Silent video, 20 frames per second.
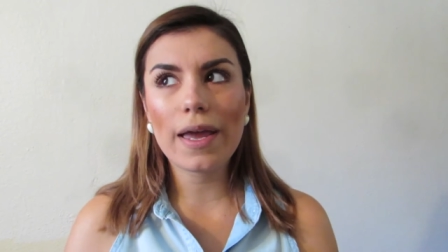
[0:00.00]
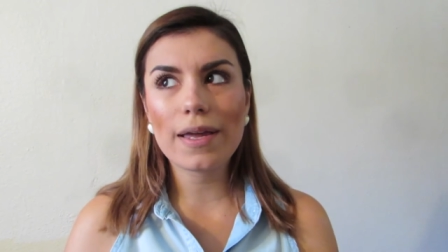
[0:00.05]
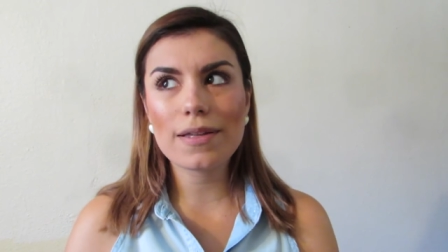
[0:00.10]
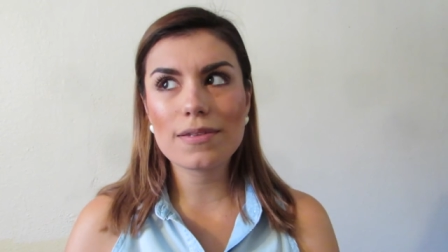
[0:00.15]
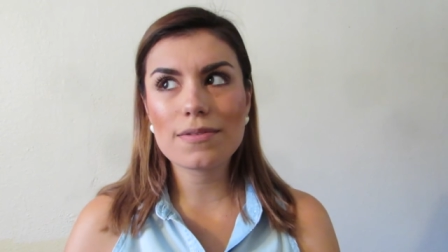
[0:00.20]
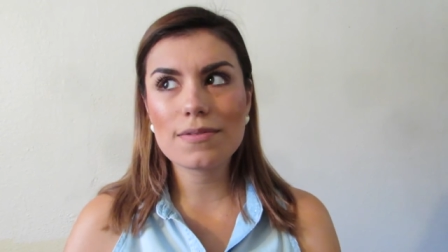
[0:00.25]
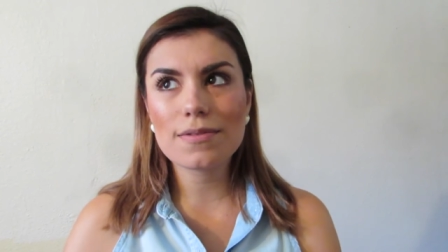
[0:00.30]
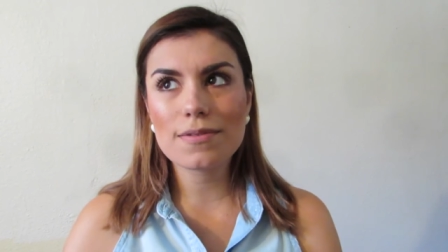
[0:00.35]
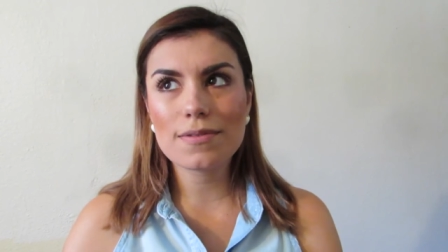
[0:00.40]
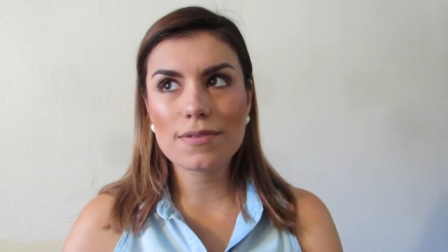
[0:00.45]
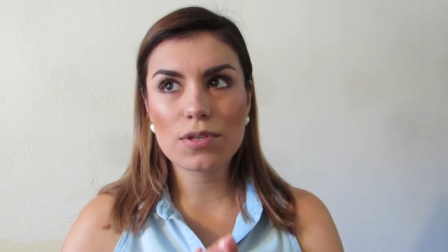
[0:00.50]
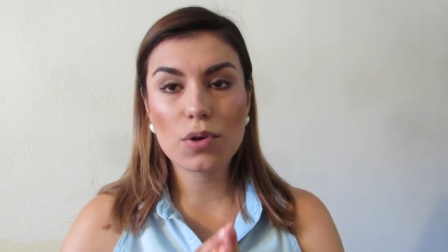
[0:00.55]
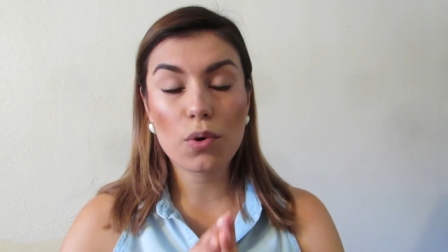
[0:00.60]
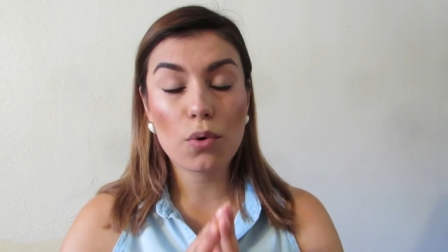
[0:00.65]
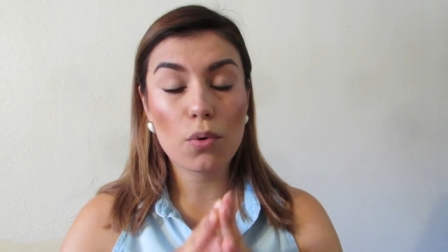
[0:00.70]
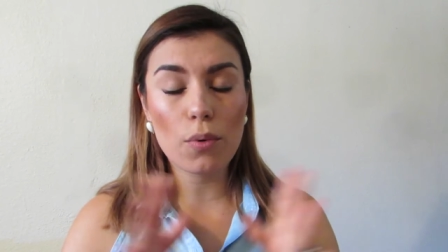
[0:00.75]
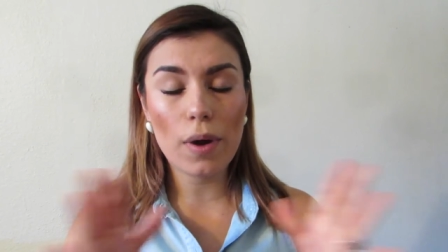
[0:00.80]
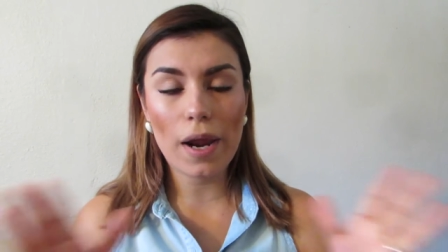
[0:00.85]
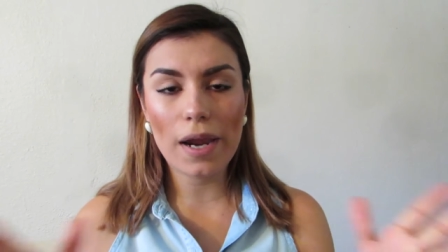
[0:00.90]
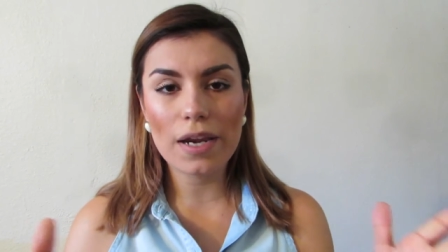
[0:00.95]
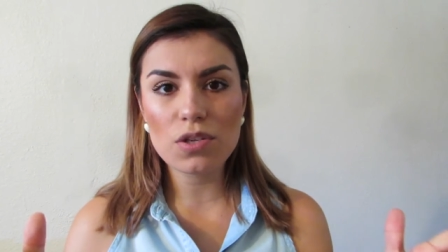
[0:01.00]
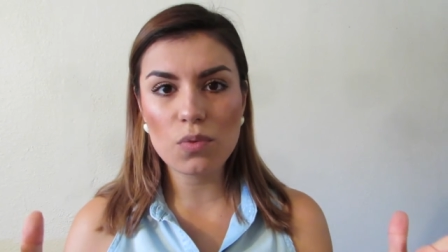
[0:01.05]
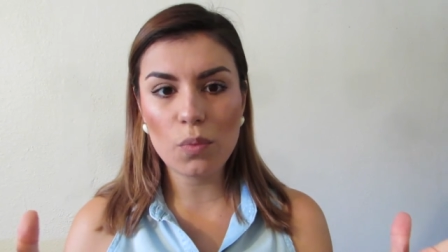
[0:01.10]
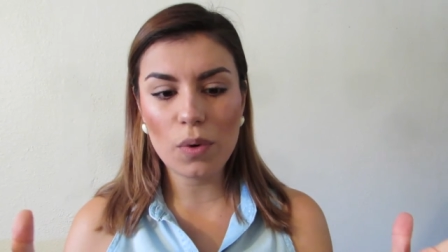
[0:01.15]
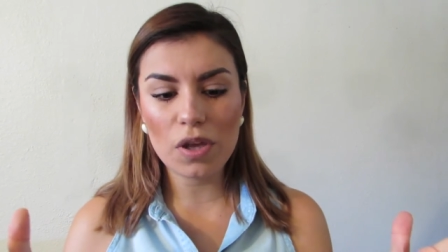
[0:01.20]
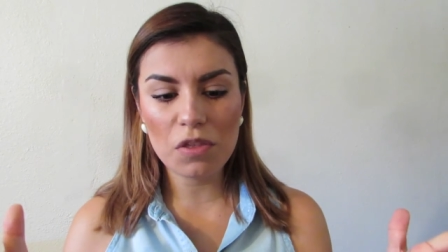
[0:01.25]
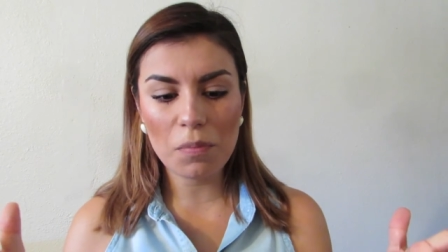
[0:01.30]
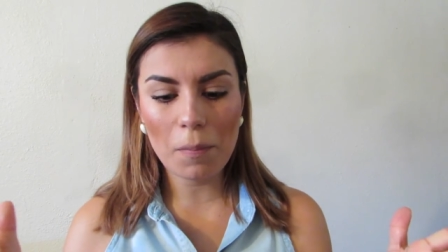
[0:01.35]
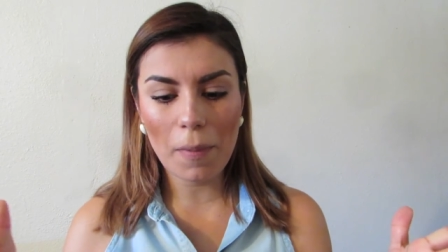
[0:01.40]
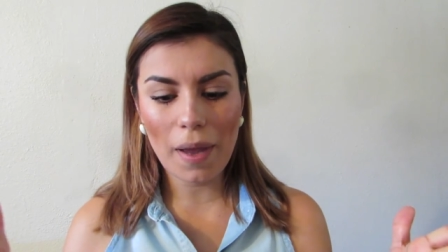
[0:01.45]
It's great
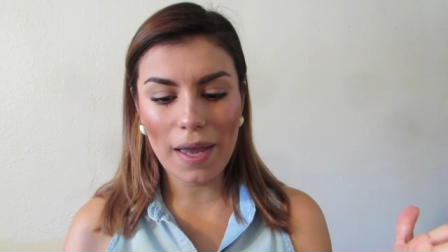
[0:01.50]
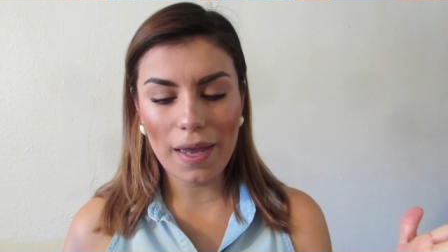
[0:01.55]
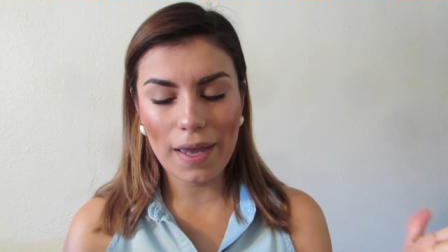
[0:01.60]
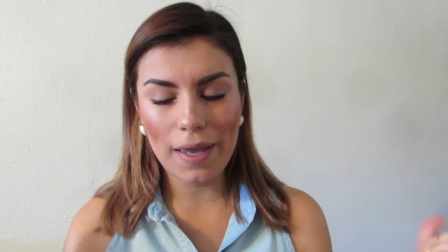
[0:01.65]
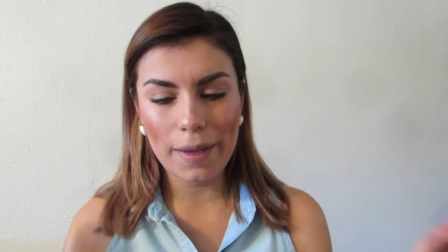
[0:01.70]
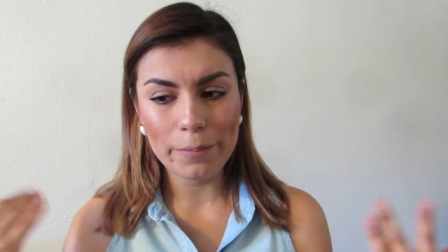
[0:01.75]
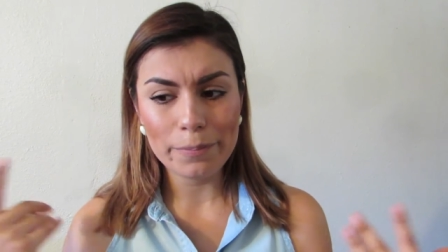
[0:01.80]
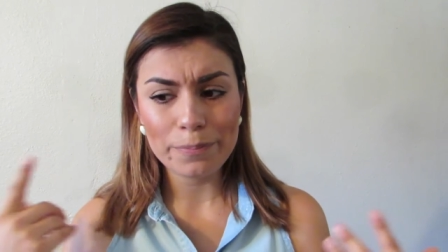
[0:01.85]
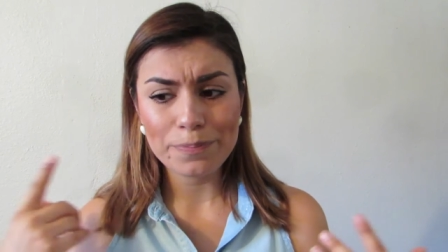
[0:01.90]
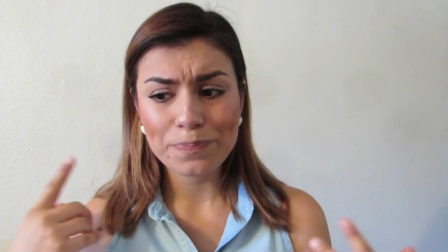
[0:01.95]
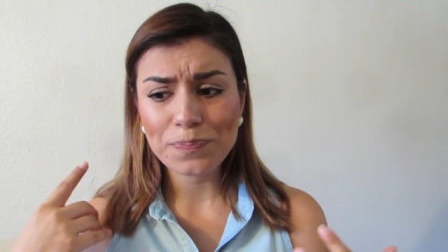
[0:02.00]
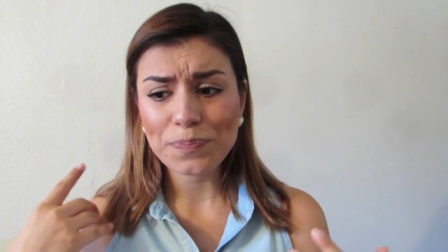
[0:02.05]
with my